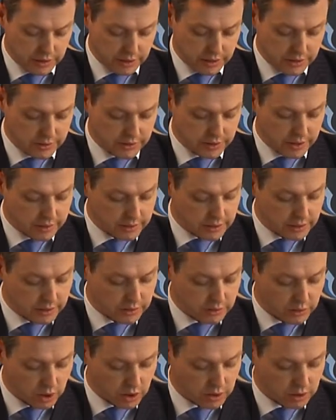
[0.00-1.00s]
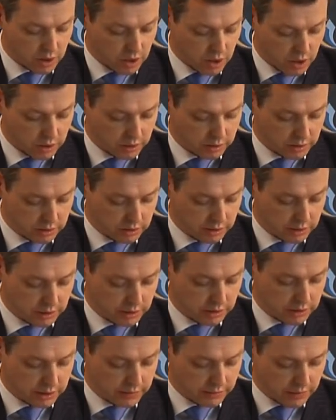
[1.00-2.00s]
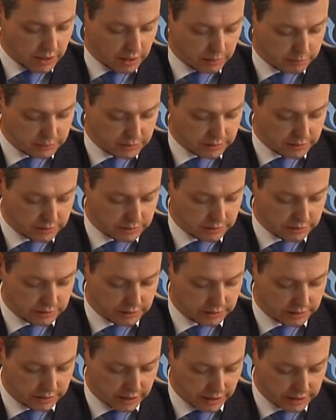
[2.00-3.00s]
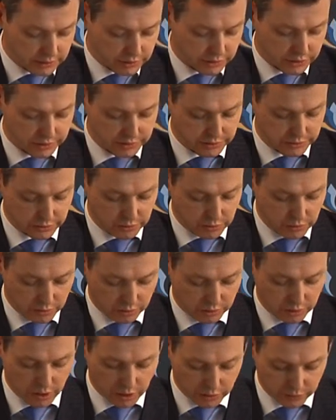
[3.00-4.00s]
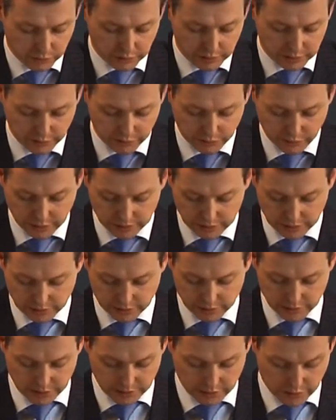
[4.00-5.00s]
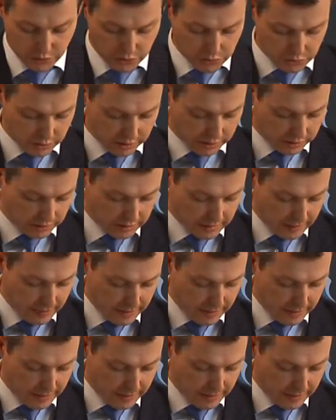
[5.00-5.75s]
centered not on development countries or conflict affected states only,